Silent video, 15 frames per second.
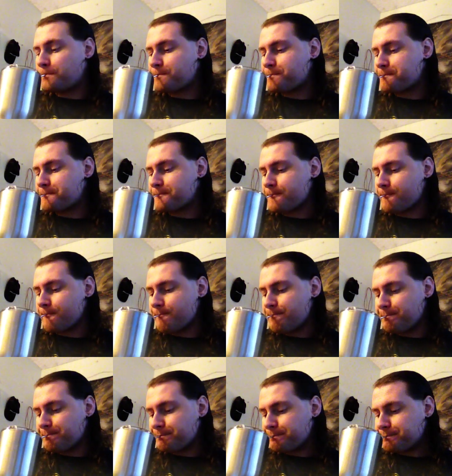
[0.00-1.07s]

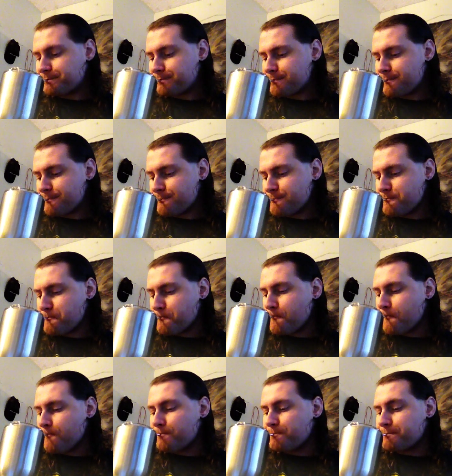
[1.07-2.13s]

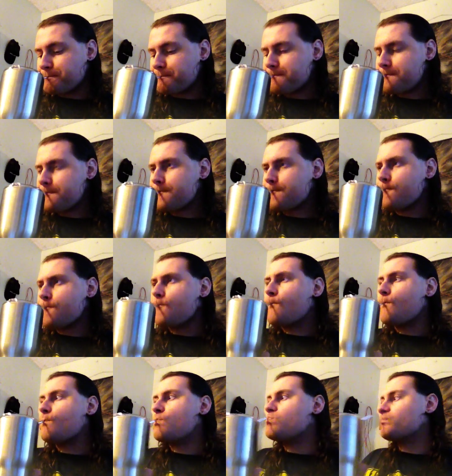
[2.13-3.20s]

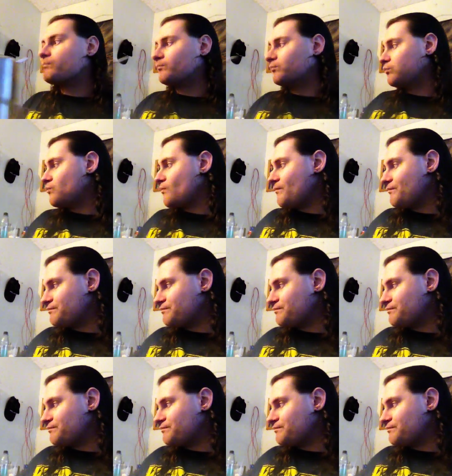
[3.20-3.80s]
[no speech]